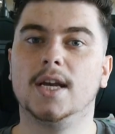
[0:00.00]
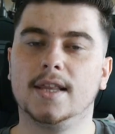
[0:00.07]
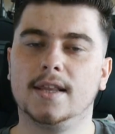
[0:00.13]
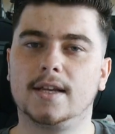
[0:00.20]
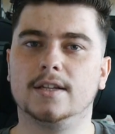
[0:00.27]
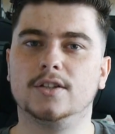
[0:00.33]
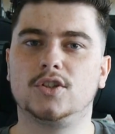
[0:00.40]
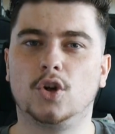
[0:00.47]

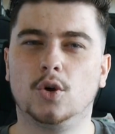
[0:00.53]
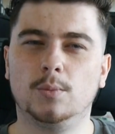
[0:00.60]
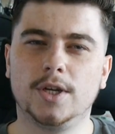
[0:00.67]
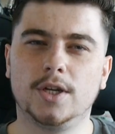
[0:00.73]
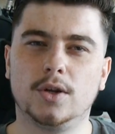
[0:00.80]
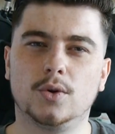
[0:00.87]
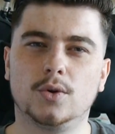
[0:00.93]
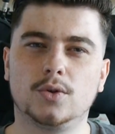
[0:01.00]
They can still be
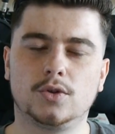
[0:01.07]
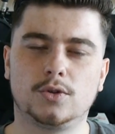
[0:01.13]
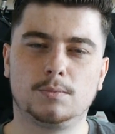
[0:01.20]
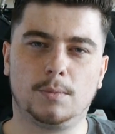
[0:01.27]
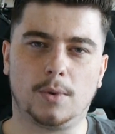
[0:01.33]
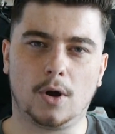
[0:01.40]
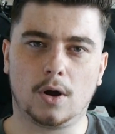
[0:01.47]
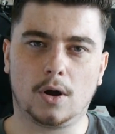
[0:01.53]

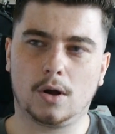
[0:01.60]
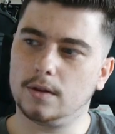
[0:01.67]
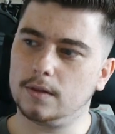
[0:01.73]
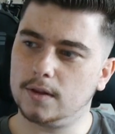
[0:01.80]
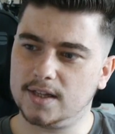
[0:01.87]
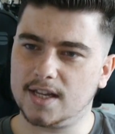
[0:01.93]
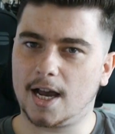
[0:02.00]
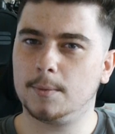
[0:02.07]
used, but
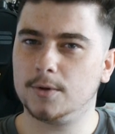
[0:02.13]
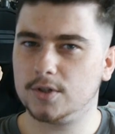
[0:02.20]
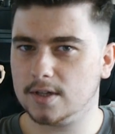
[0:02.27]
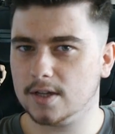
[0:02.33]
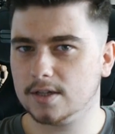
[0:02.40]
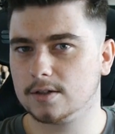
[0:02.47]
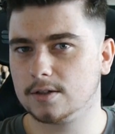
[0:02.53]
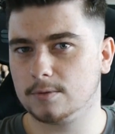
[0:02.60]
they damage the
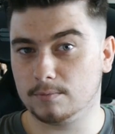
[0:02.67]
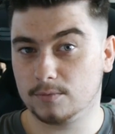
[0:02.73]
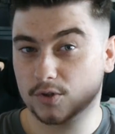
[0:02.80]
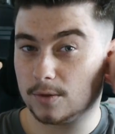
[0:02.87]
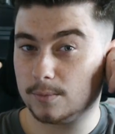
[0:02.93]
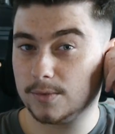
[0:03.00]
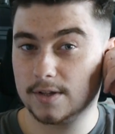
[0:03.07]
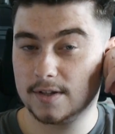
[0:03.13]
disc
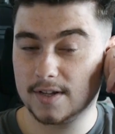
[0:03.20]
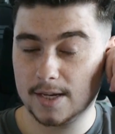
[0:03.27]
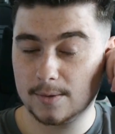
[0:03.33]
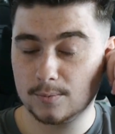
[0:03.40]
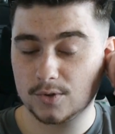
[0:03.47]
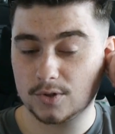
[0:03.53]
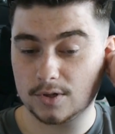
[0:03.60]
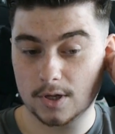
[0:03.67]
some of the
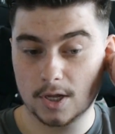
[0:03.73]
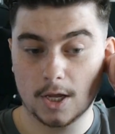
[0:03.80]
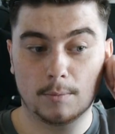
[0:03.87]
times.